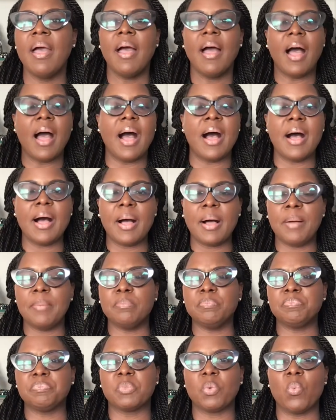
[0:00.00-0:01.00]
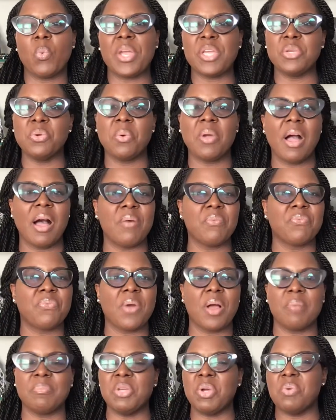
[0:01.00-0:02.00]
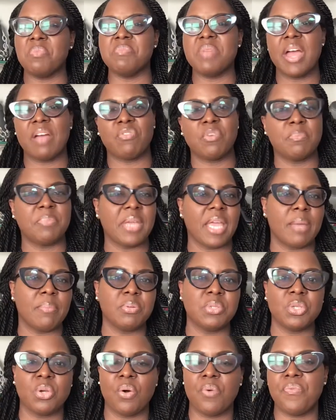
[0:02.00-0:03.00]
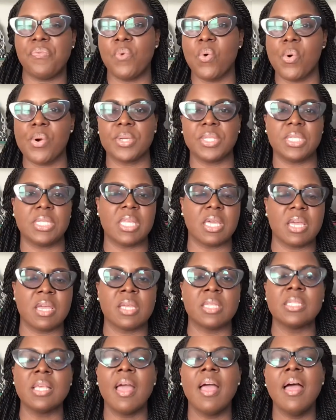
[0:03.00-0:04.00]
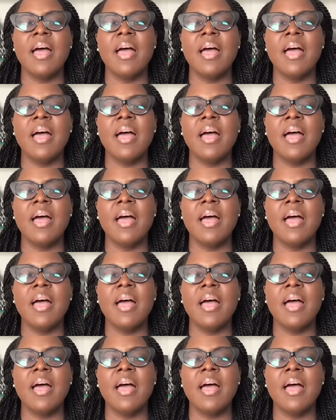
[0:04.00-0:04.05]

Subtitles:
Where you come from, you'll never be able to afford this.